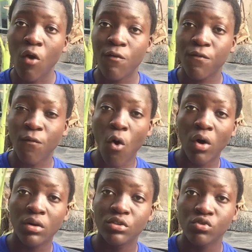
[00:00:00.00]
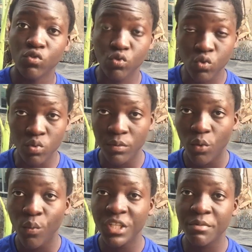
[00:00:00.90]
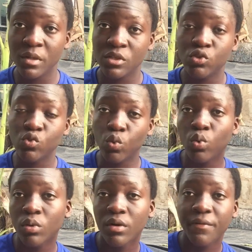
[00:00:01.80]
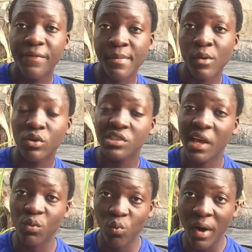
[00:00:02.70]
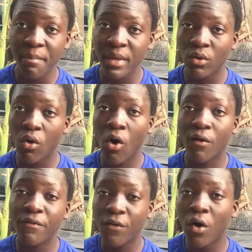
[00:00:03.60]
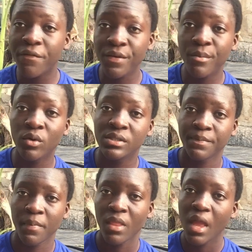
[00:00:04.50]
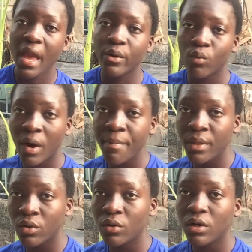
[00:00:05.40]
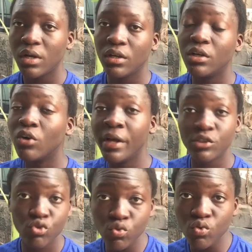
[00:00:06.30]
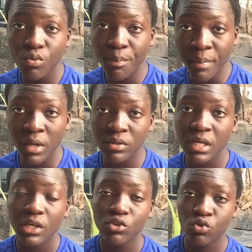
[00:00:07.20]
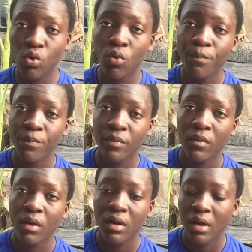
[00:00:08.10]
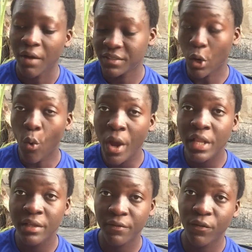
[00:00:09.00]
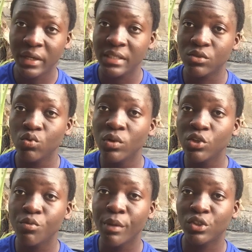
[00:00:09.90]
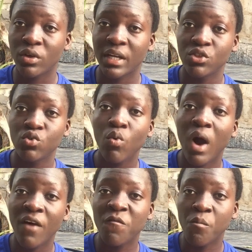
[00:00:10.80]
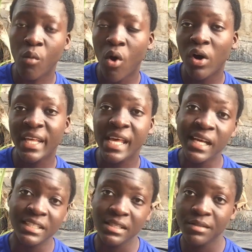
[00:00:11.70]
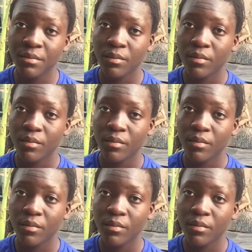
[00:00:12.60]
or 4 to 2, which means 2 females and 1 male, or 4 females and 1 male and 2 males. So after going in for this, you need to make sure that you have more cages